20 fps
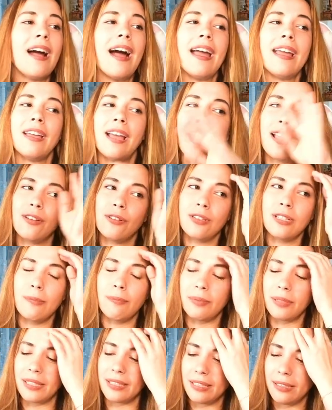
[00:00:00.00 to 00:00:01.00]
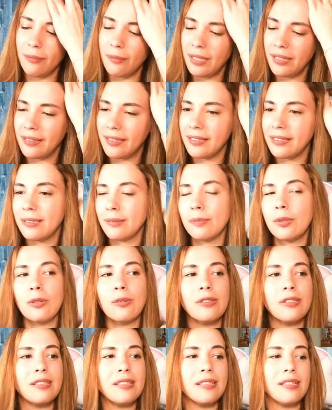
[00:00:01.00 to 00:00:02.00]
I usually play limited the
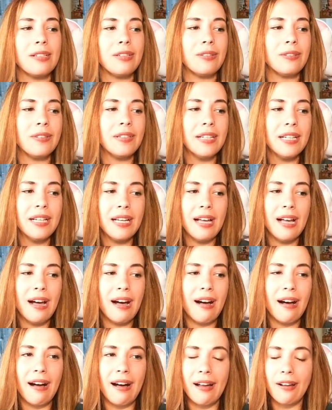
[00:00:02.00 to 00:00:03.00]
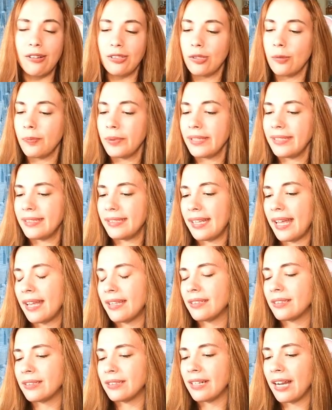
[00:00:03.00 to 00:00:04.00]
most, so I also play
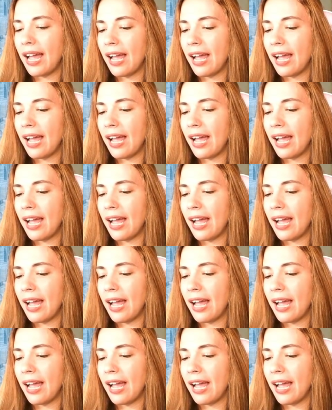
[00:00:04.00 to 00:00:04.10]
standard.